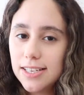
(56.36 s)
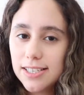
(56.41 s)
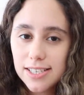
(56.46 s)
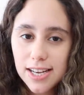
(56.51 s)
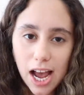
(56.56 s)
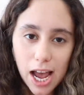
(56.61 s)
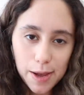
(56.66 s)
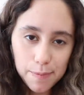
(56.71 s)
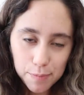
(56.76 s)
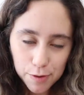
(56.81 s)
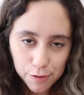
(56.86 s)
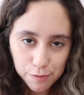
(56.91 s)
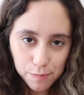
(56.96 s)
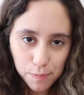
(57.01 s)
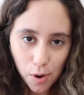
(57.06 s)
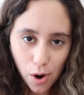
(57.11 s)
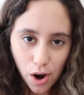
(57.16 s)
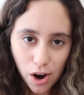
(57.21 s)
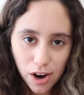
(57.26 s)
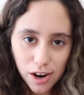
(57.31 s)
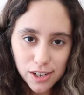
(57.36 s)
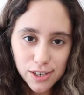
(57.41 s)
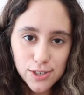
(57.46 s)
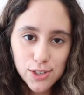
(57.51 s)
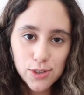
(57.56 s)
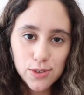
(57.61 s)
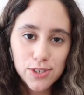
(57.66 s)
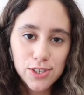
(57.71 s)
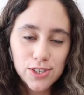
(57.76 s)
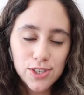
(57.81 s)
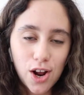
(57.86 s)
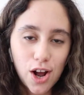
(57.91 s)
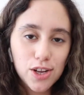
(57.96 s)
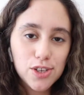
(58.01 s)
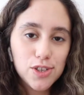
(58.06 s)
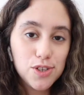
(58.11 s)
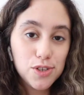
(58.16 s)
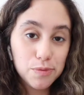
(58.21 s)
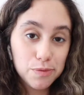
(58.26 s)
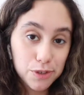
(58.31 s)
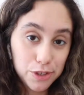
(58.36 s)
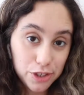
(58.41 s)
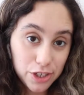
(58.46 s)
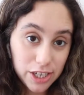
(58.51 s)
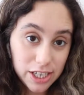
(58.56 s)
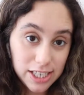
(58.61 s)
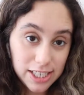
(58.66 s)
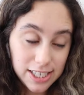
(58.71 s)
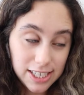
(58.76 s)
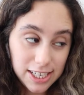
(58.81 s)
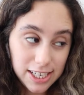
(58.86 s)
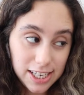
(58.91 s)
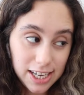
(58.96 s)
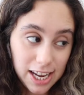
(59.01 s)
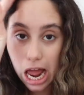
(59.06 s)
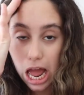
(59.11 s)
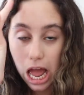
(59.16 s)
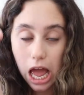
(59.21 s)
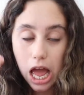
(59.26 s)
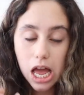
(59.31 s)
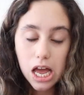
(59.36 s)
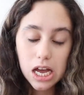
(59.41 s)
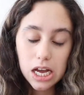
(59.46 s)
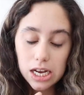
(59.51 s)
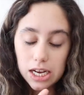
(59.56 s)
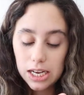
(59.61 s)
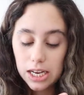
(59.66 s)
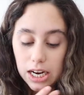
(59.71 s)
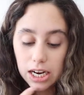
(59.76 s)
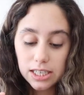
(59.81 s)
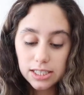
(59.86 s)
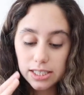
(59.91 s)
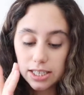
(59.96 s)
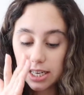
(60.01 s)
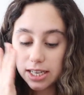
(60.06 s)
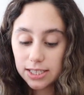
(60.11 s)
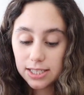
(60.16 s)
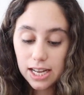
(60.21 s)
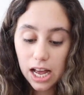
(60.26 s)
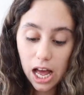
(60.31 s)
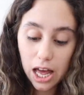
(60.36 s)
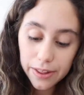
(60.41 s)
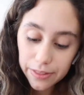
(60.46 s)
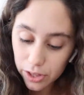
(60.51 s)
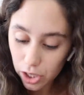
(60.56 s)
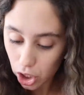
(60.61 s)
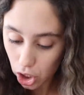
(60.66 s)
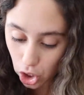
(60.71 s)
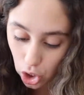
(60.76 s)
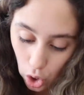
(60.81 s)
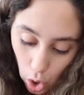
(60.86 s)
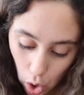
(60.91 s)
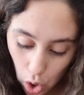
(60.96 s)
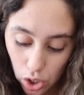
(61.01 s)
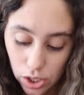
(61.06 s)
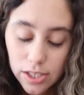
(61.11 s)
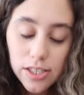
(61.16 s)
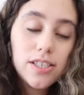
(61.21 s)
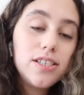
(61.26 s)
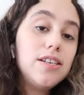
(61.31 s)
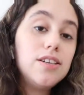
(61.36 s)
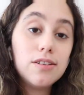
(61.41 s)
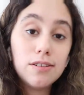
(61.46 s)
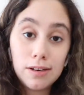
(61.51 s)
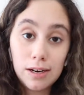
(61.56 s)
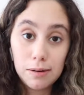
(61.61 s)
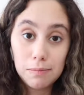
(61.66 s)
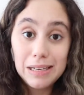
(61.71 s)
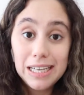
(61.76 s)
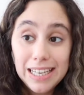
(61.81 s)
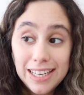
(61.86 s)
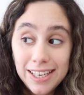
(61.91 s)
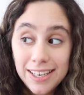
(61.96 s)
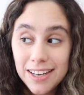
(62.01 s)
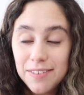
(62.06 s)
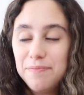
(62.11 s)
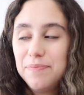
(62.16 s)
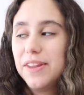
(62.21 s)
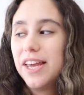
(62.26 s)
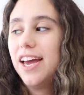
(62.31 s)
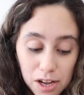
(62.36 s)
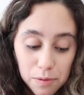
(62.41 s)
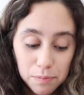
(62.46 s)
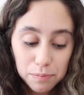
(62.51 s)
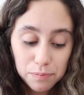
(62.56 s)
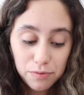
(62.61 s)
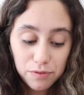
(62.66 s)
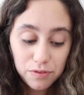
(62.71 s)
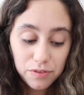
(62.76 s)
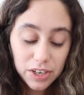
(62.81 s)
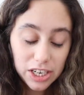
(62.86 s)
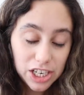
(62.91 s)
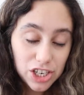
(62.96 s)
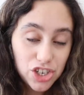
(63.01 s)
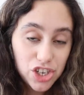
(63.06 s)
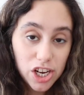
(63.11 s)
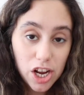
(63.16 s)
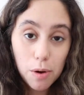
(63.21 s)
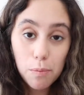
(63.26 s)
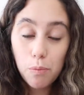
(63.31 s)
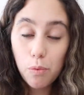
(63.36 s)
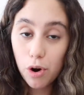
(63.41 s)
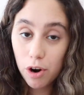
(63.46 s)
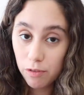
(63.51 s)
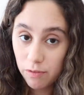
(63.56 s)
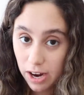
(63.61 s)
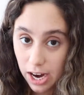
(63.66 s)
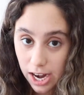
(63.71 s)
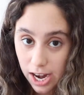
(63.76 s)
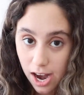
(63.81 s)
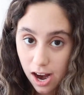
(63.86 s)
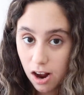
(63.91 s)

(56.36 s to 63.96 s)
type of bar, so it's not super crazy. Gracias a Dios, you know what I mean? I'm finishing up work right